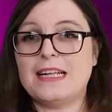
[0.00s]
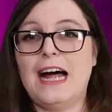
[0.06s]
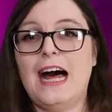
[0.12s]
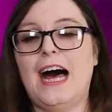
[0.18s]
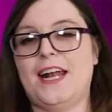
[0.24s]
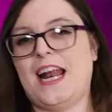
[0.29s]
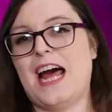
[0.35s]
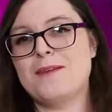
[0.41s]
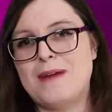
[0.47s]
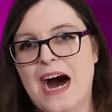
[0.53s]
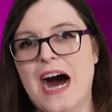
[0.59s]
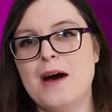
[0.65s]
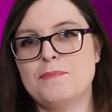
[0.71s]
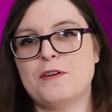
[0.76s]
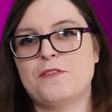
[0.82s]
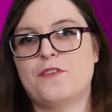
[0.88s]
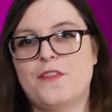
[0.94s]
glad, I'm
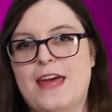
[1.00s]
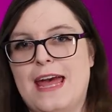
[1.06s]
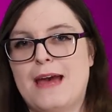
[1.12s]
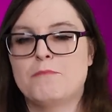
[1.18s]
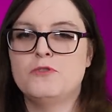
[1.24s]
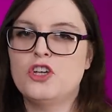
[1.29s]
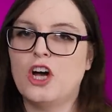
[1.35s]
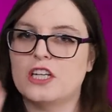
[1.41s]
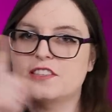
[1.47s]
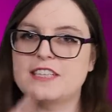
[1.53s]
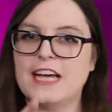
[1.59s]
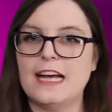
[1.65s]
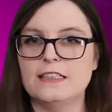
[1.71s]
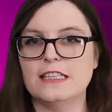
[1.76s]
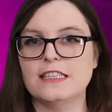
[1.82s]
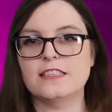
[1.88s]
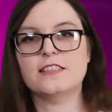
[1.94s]
happy for them. Not
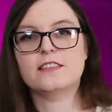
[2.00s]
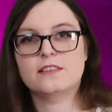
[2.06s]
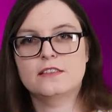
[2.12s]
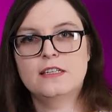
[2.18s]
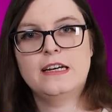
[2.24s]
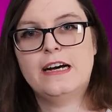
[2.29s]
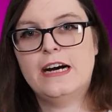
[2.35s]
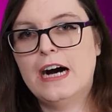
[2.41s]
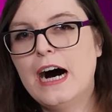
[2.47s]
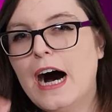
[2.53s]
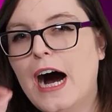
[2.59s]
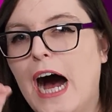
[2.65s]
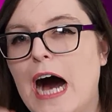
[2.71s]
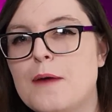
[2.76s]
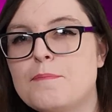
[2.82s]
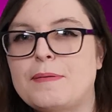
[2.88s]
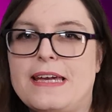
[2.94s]
jealous,
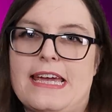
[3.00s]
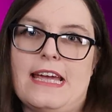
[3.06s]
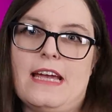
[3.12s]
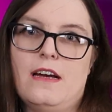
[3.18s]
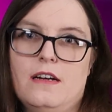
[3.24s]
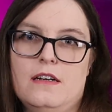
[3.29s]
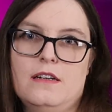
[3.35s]
happy.